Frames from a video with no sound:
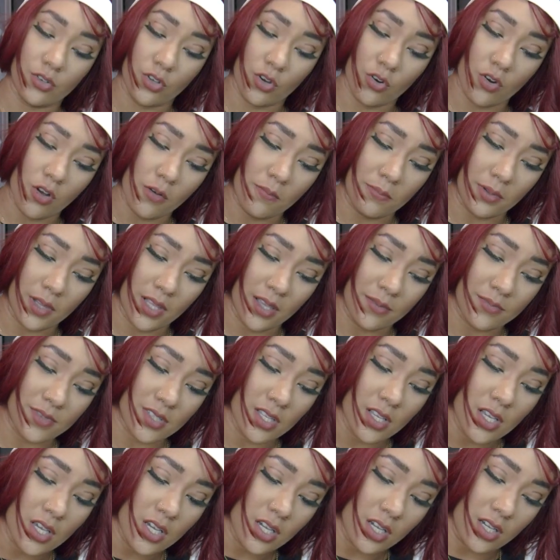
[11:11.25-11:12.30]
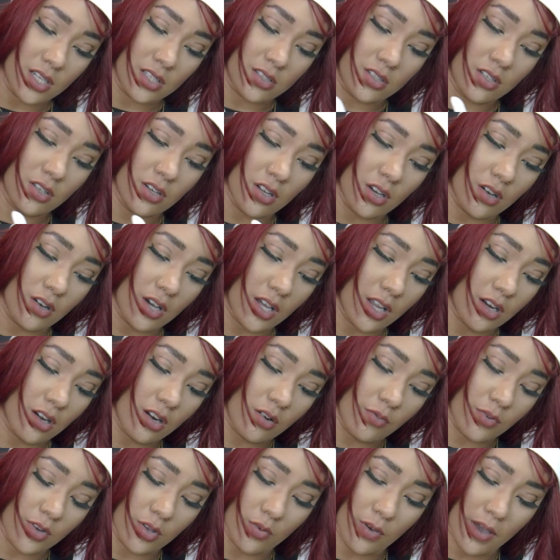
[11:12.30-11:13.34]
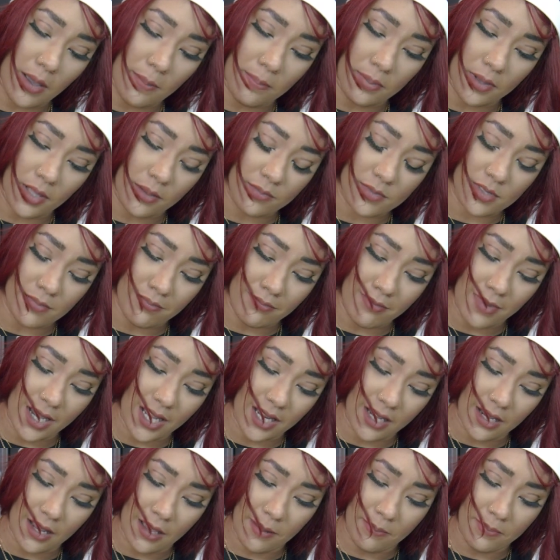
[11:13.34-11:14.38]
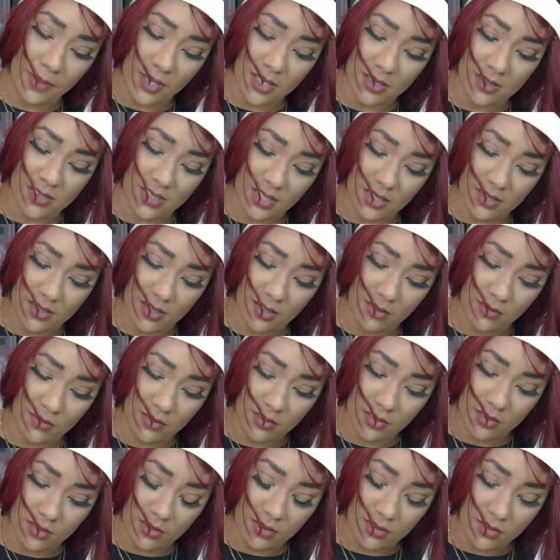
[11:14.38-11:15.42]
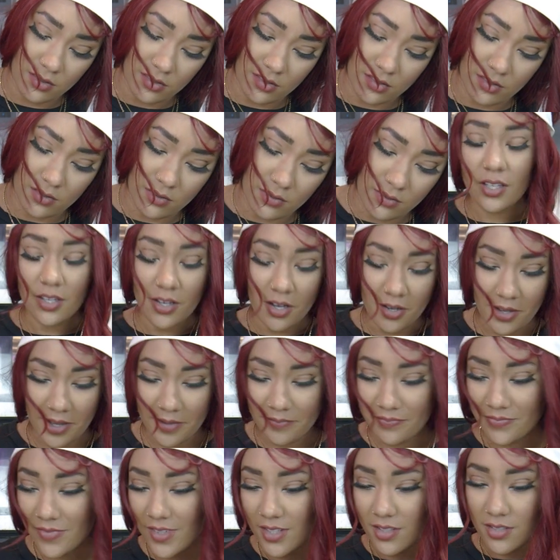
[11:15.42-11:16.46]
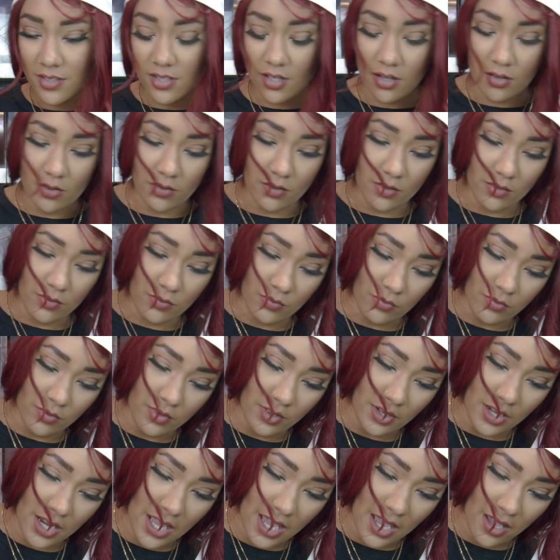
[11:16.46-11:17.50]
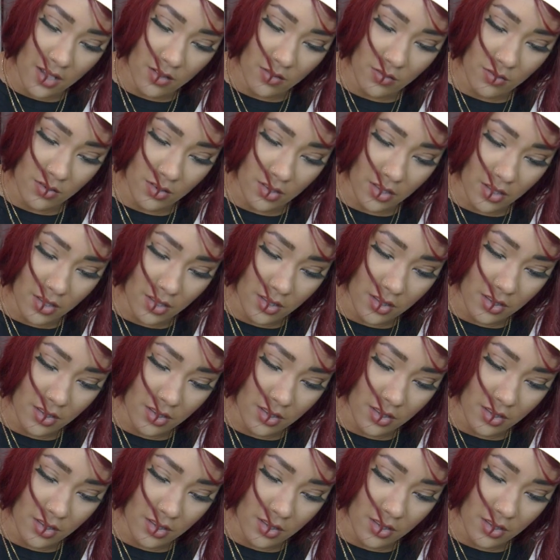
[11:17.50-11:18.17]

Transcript: your own plums, because you know, I don't know where you at, plums might not be in season. Okay, so now